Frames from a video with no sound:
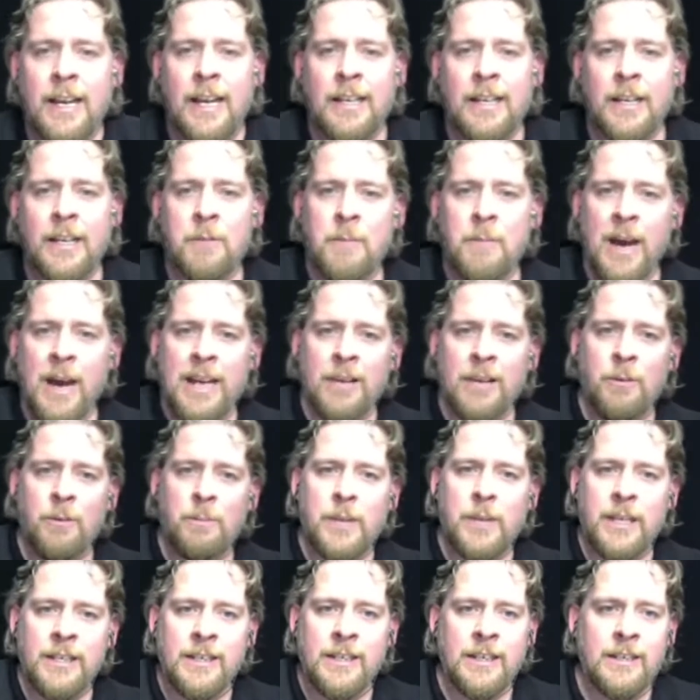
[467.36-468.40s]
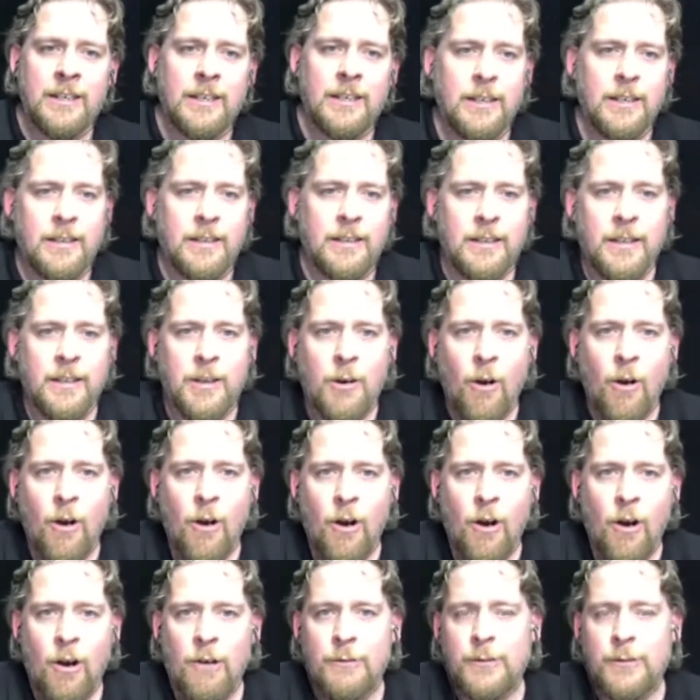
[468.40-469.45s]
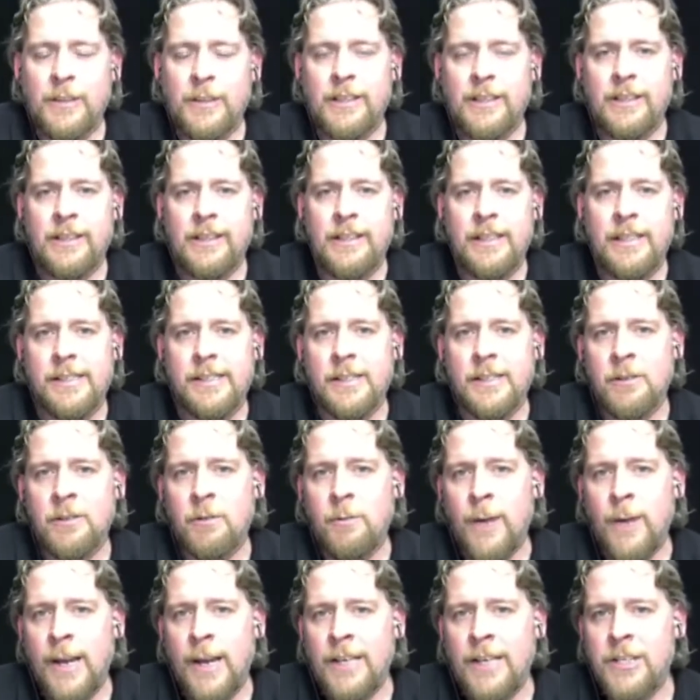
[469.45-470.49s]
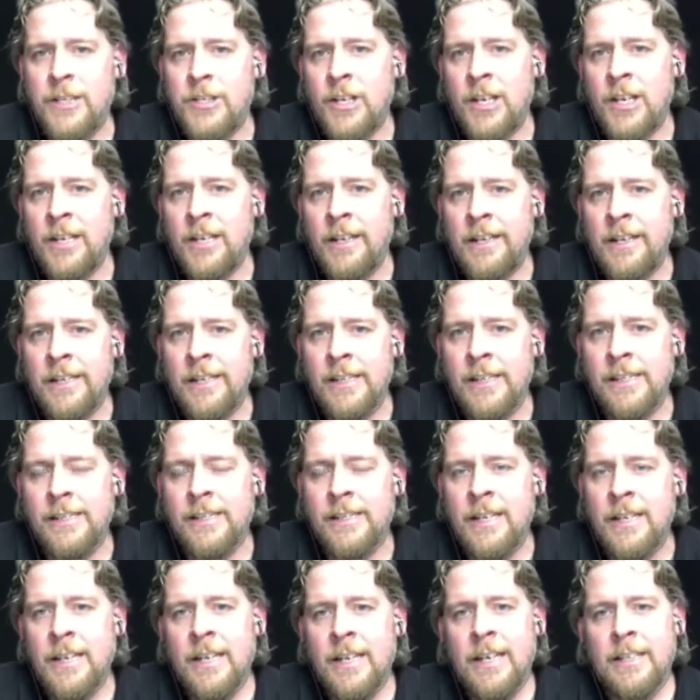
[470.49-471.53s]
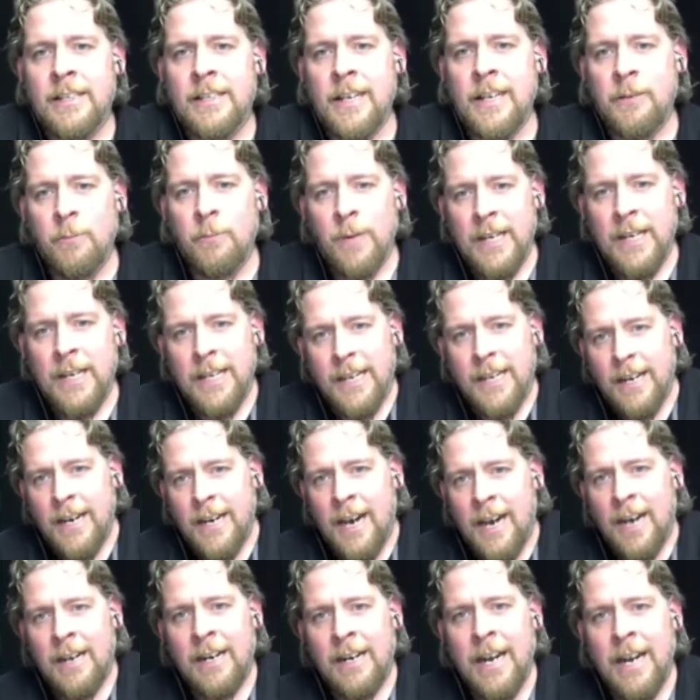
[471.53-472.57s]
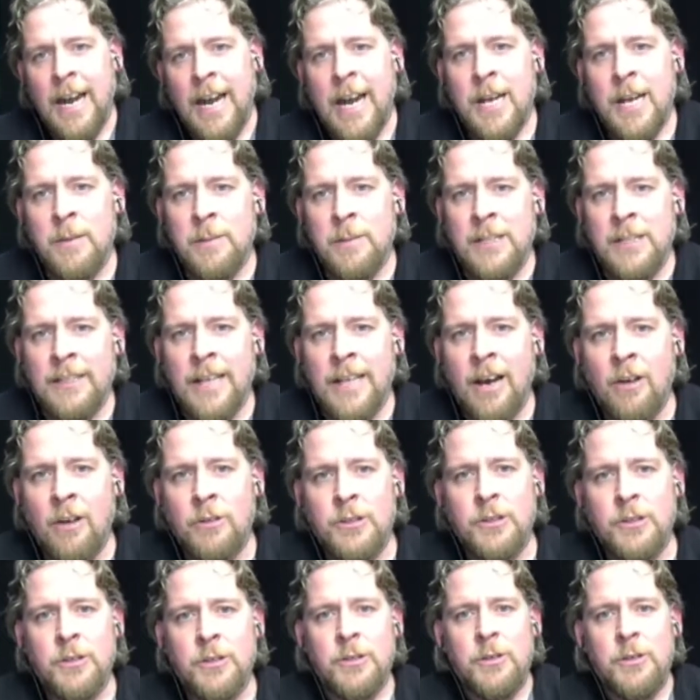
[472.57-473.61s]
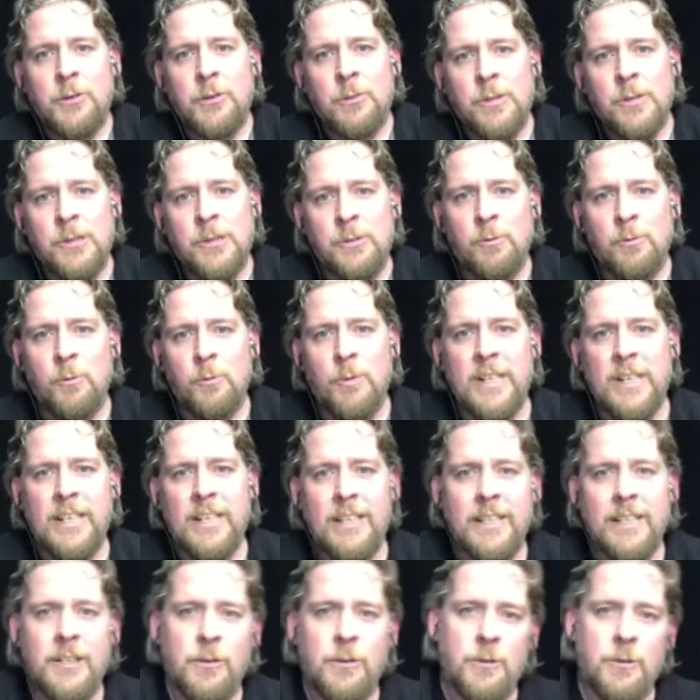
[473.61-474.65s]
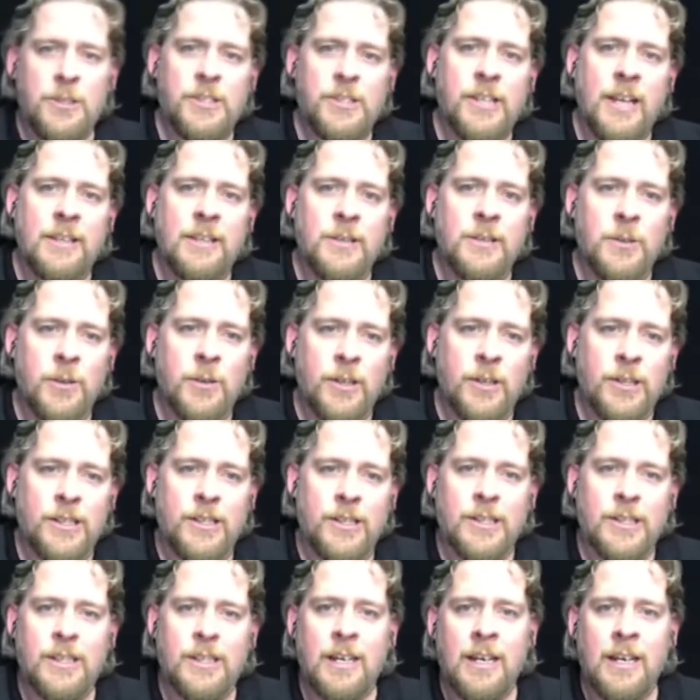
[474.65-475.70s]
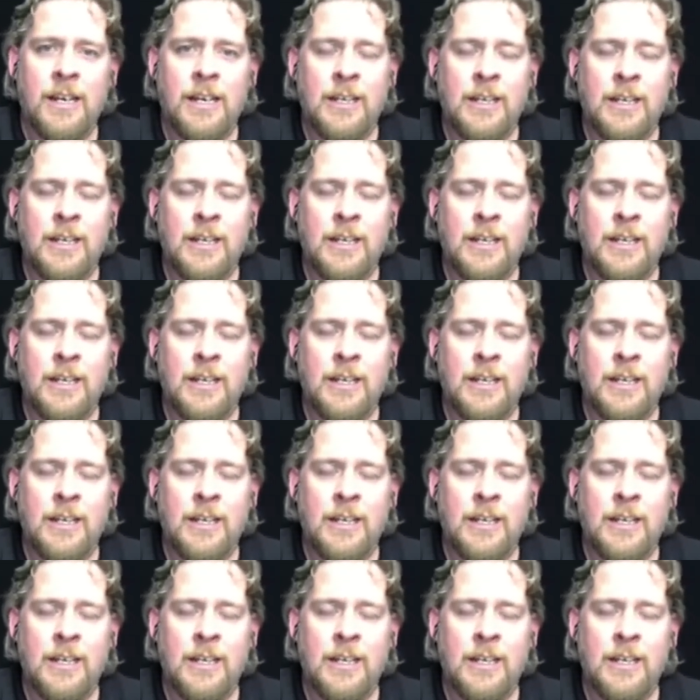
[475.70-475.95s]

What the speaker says: And in my opinion, the core of this innovation is that we are able now to use really huge sensors